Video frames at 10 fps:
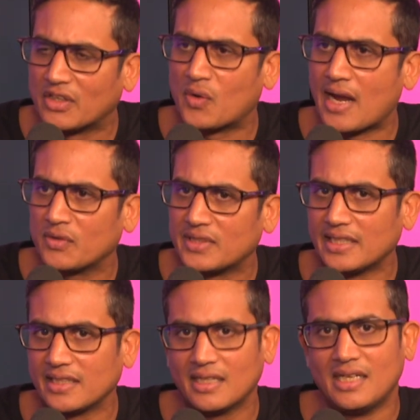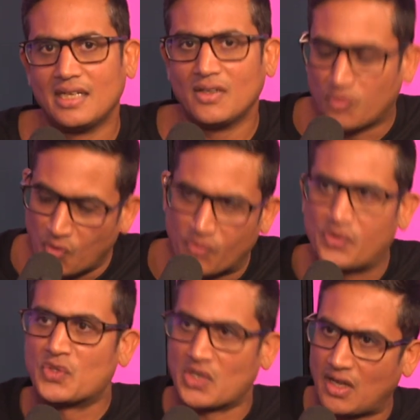grounding for
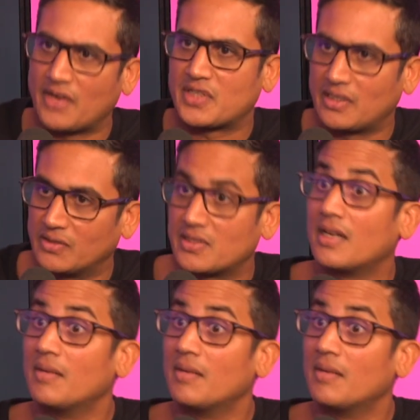future life skills.